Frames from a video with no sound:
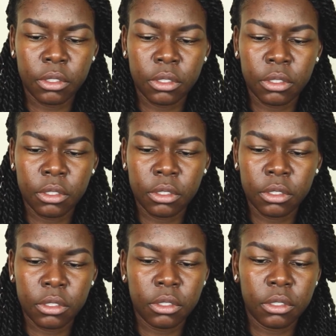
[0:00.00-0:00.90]

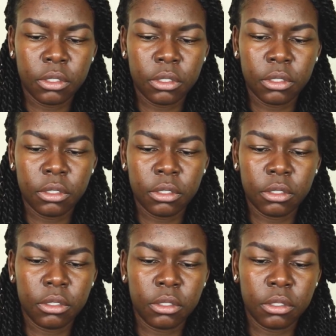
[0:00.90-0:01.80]

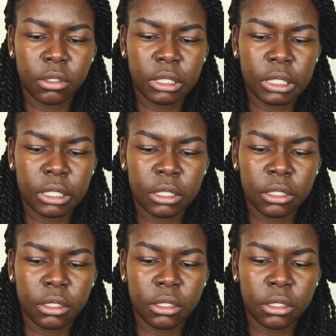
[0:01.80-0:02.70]

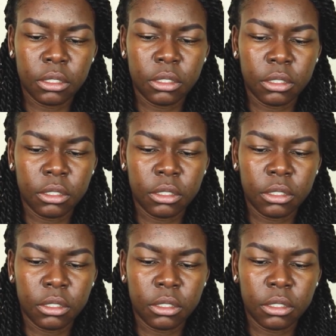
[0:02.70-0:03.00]
Nobody speaks.